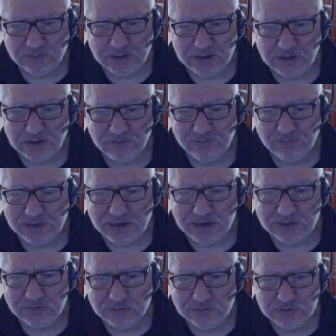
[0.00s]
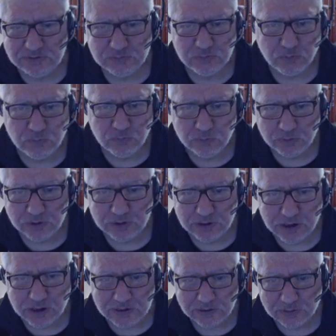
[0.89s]
if Lazarus will work
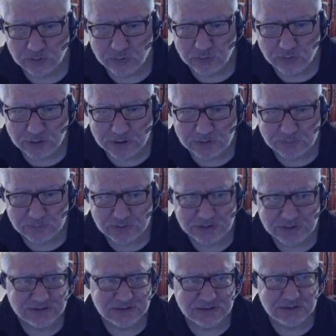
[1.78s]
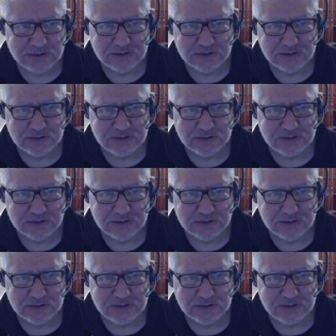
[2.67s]
on a low-end PC.